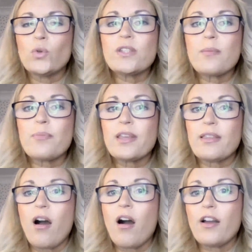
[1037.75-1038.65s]
Or something
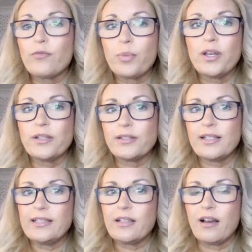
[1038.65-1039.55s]
that I've
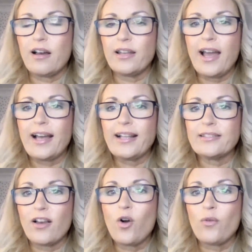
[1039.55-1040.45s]
personally done,
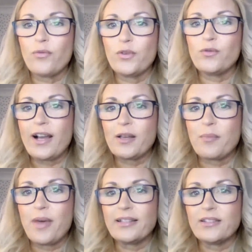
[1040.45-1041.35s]
and I often
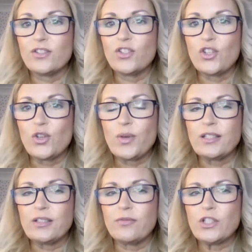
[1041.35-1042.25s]
recommend to
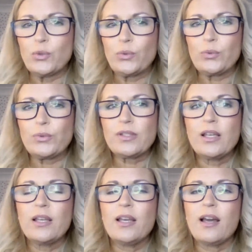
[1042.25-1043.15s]
individuals,
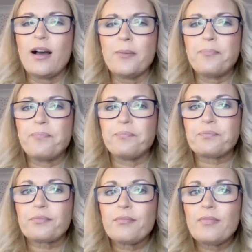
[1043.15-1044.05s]

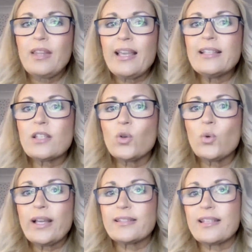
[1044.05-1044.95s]
is a
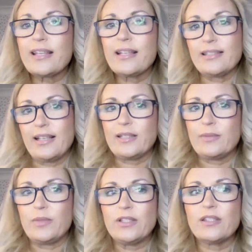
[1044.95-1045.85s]
quick skill
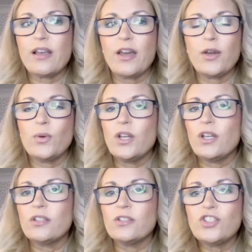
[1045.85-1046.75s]
assessment. So
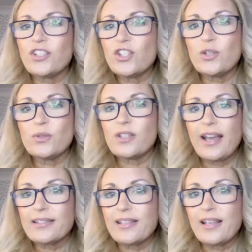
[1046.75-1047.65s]
just use an
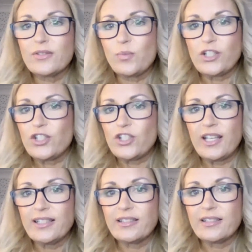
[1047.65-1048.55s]
Excel
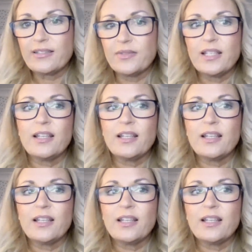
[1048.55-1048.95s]
spreadsheet